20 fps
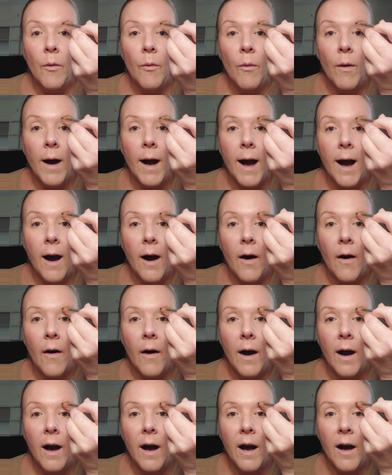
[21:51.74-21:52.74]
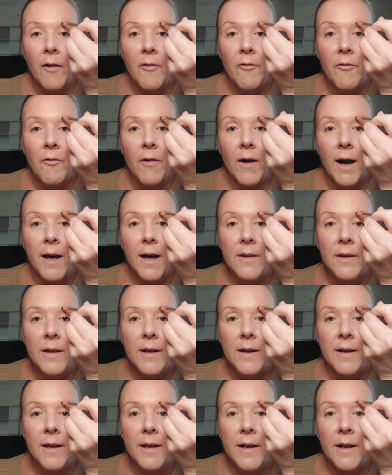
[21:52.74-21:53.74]
Wow. Finally
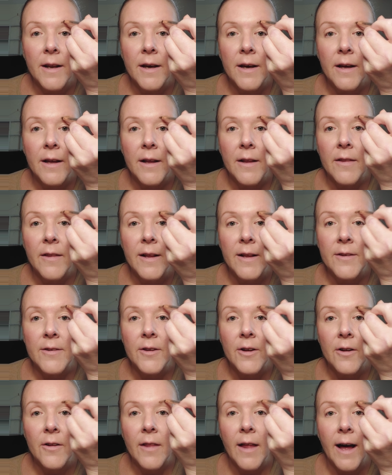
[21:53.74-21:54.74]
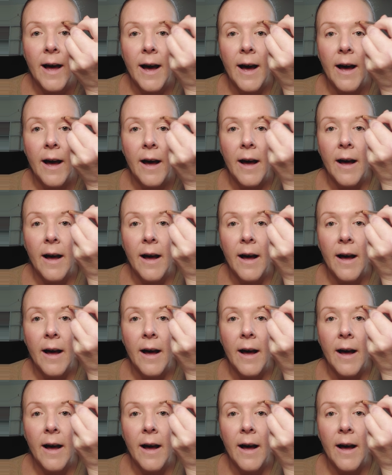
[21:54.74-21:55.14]
did a this or that.